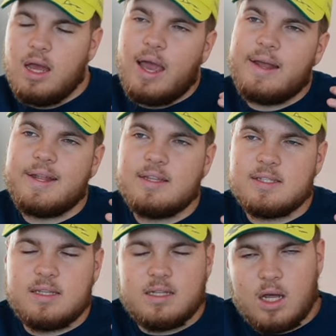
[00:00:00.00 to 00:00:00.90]
And that's
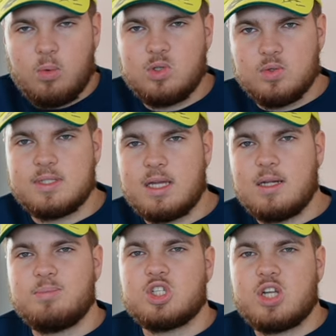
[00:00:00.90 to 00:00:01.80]
that I want to set
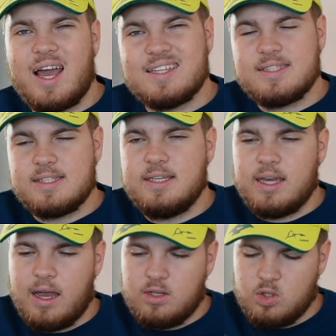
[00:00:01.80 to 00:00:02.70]
up
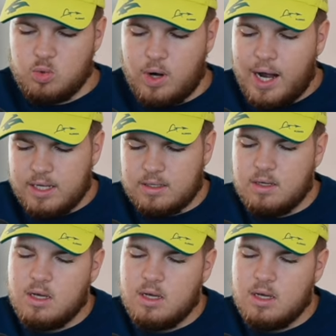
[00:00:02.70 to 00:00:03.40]
shadcn UI.